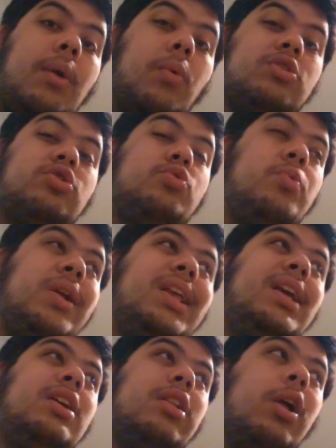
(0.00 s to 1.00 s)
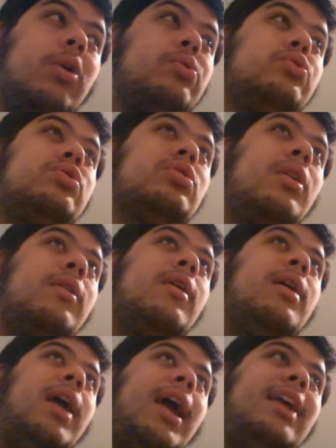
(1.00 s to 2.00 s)
was really close.
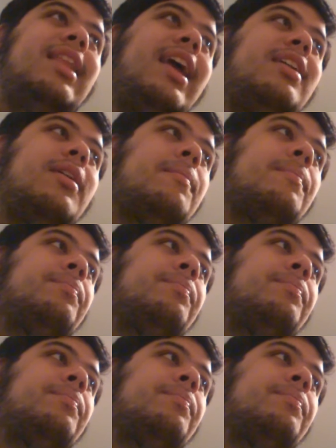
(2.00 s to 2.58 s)
And like